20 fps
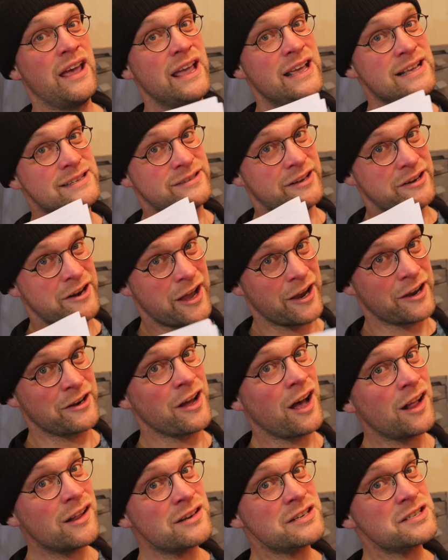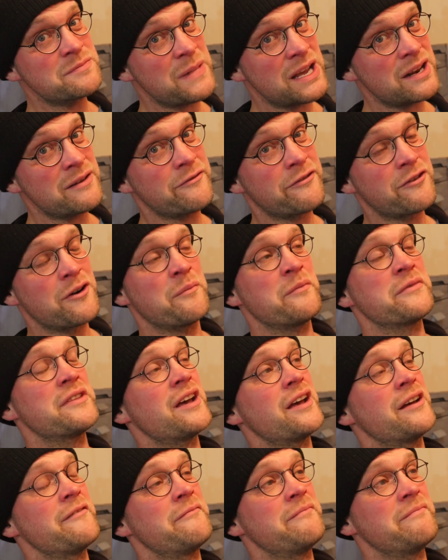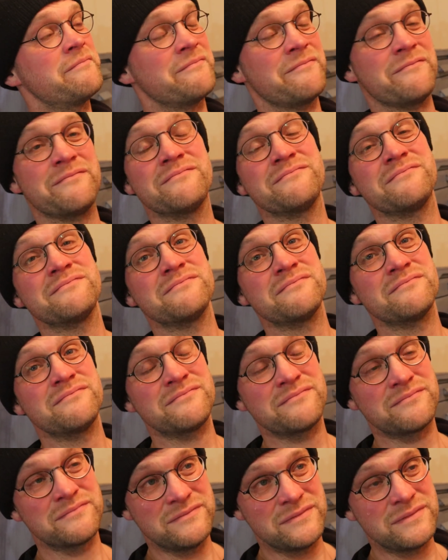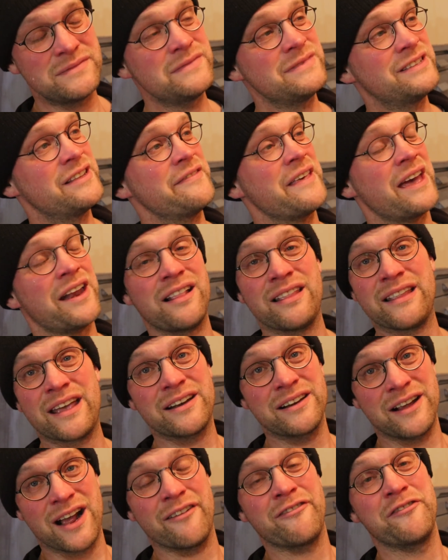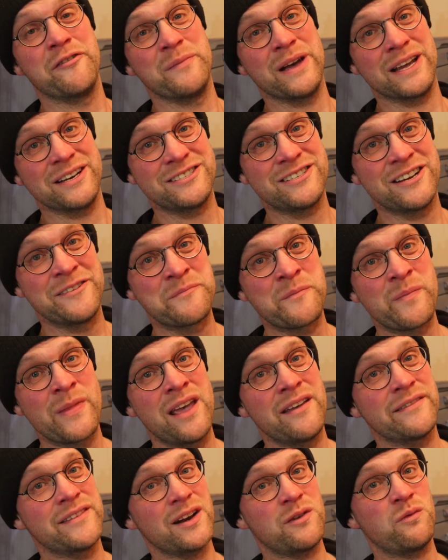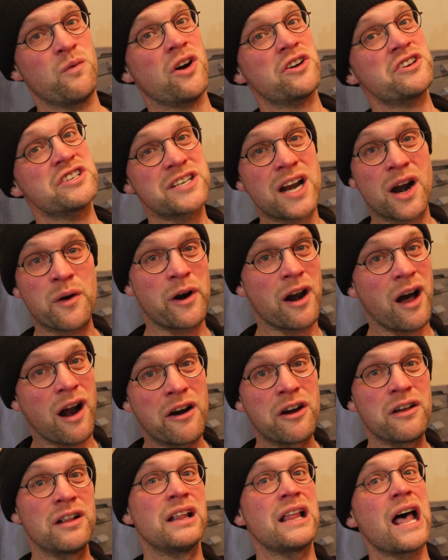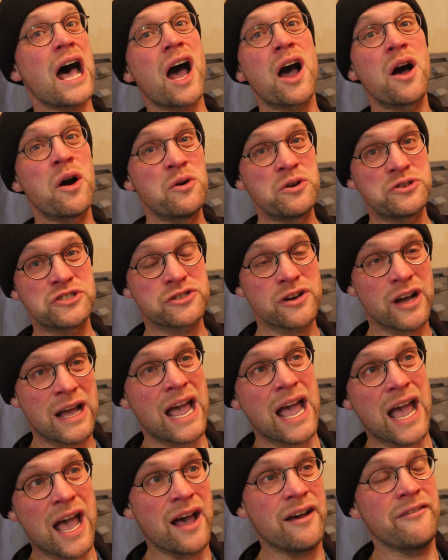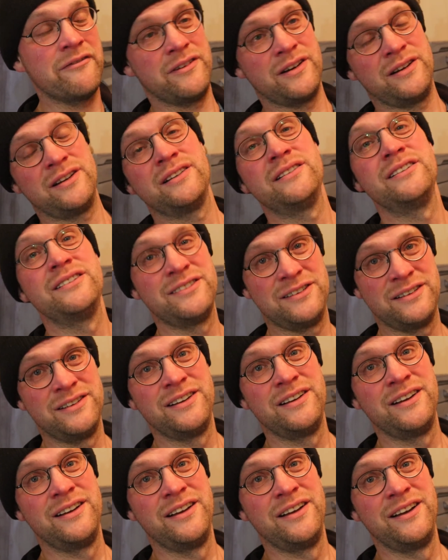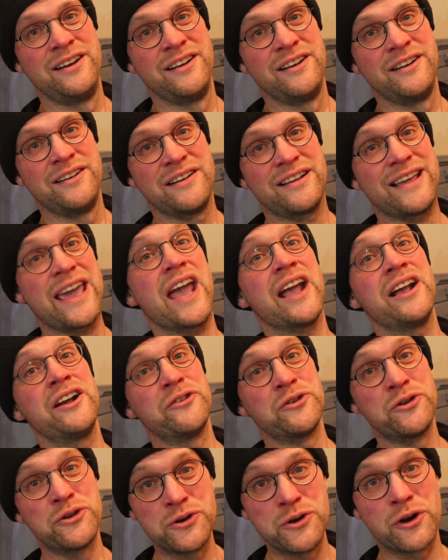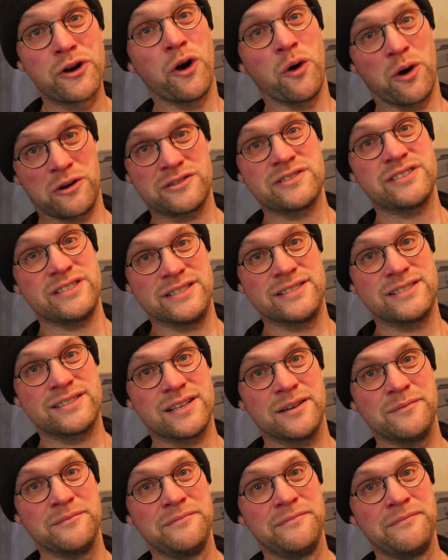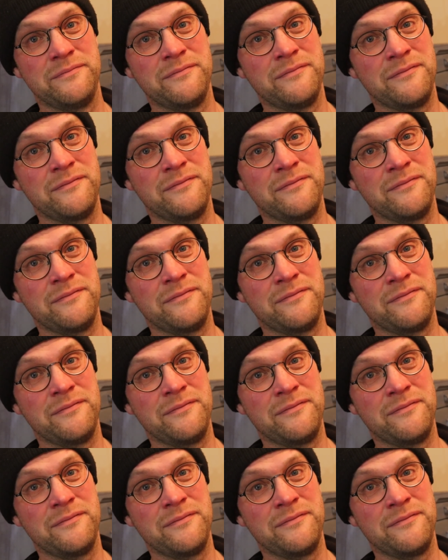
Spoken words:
is an acknowledgement from the Netherlands government that Watchtower are allowed to have kangaroo court system.